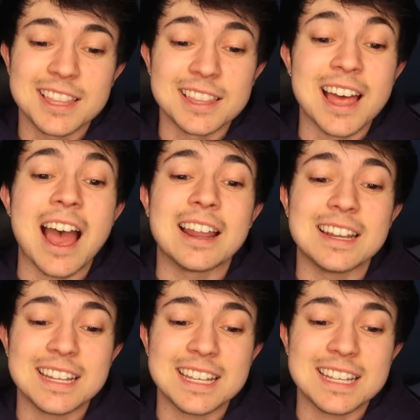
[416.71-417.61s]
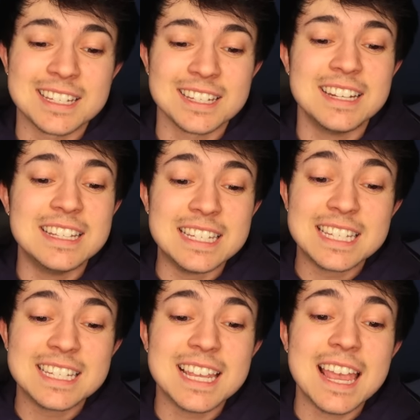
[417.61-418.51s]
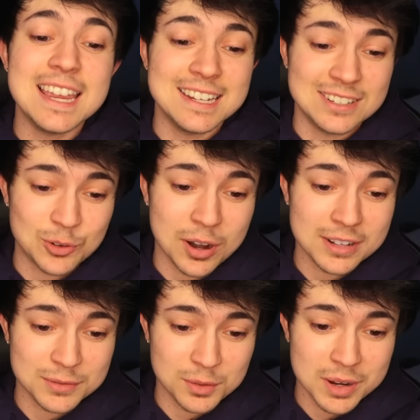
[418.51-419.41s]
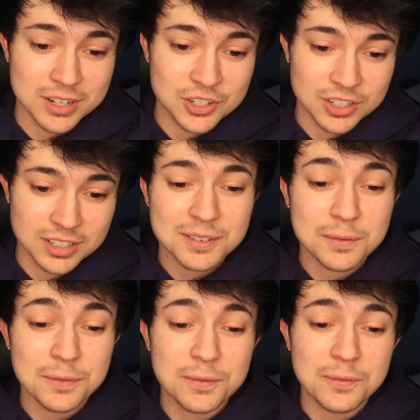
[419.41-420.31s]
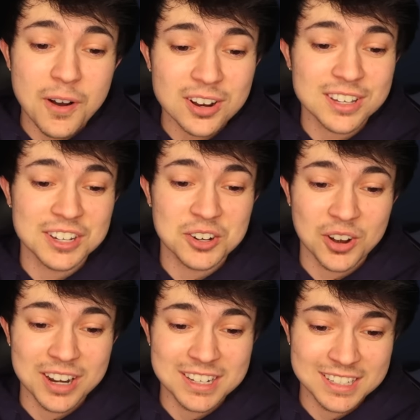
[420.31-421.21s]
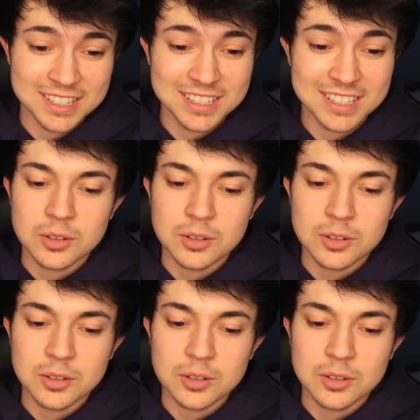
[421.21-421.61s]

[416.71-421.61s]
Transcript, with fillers: That is an insane transformation. It's fucking crazy.